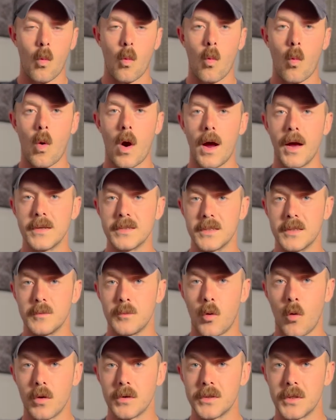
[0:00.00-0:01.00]
why is it
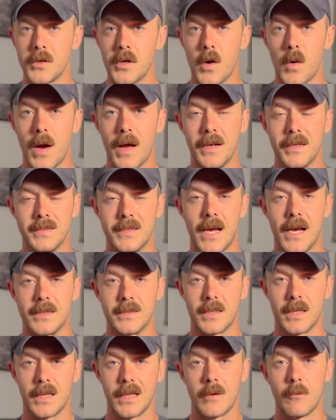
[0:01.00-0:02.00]
important to know how to
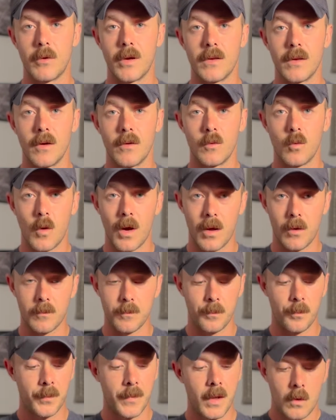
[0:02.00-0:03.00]
tactically reload?
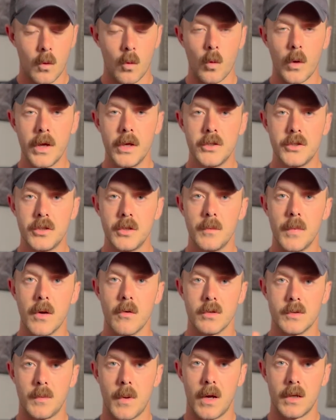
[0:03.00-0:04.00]
Well, we should be
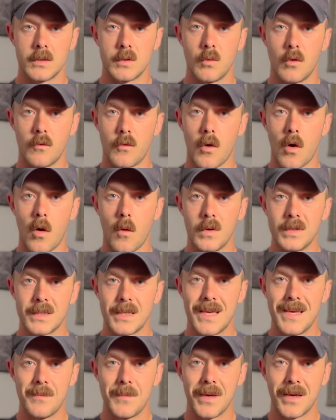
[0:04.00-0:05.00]
responsible for always
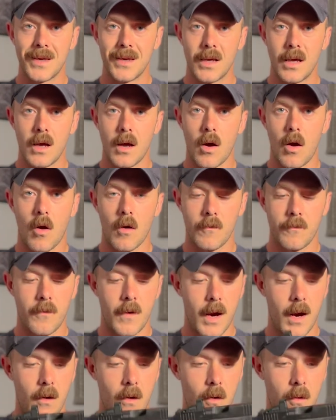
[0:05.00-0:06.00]
keeping our
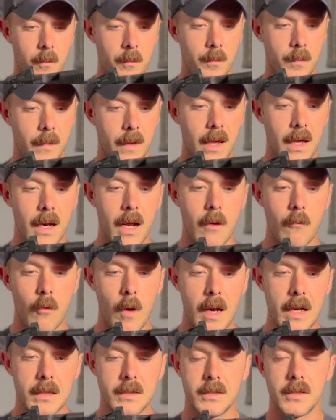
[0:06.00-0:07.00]
firearm in a
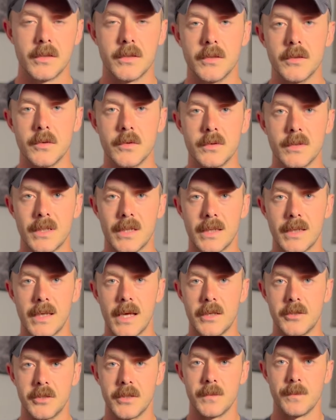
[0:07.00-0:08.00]
ready-to-use
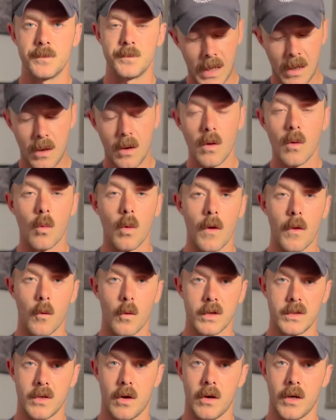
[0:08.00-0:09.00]
condition. Whether we're
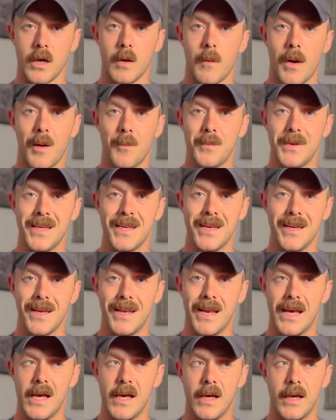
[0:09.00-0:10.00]
talking about being in
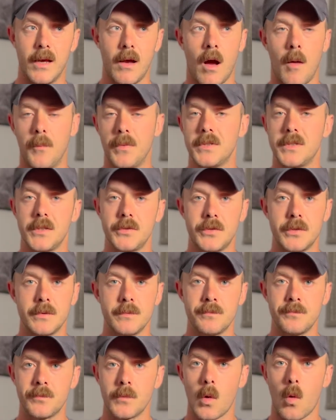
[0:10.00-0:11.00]
a
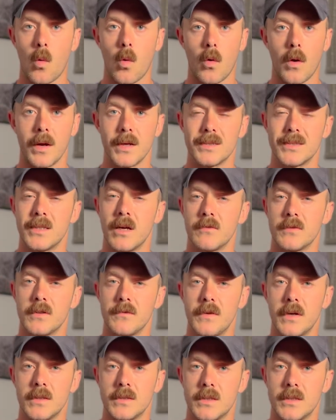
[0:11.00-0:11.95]
competition or a self-defense